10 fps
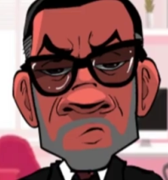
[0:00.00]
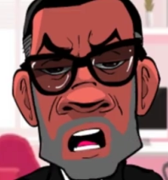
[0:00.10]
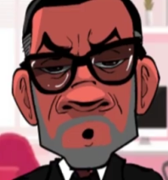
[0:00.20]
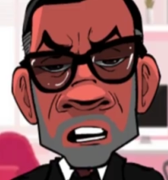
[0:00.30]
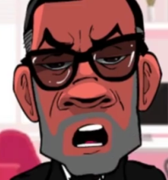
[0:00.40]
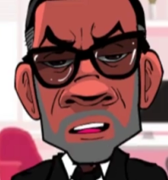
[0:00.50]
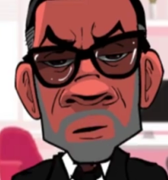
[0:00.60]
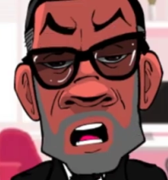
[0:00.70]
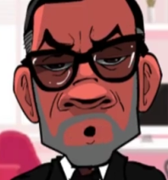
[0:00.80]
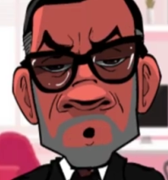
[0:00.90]
women should
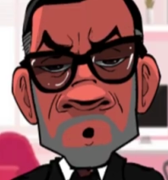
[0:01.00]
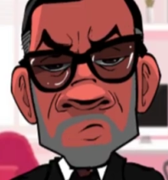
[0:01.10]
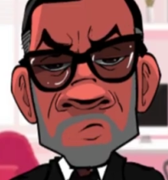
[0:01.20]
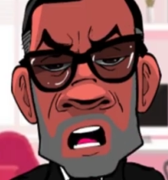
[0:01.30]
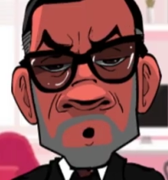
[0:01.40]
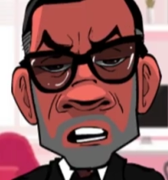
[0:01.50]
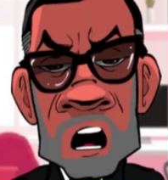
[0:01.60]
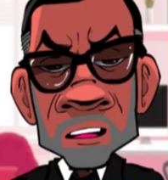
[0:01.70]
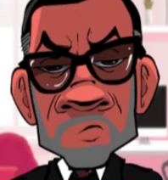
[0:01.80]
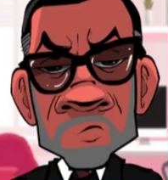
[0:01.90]
approach you. What they
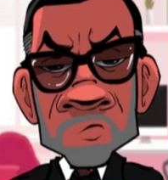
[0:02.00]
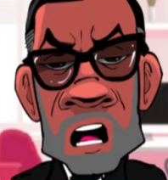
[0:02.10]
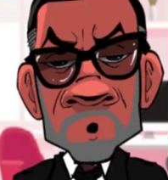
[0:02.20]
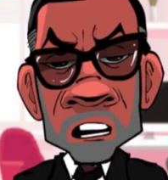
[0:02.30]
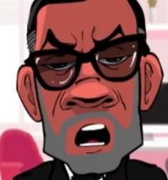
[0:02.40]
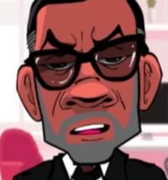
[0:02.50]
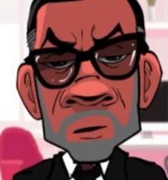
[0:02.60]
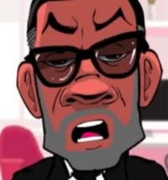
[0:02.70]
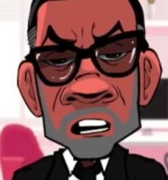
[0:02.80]
get, they don't even get a big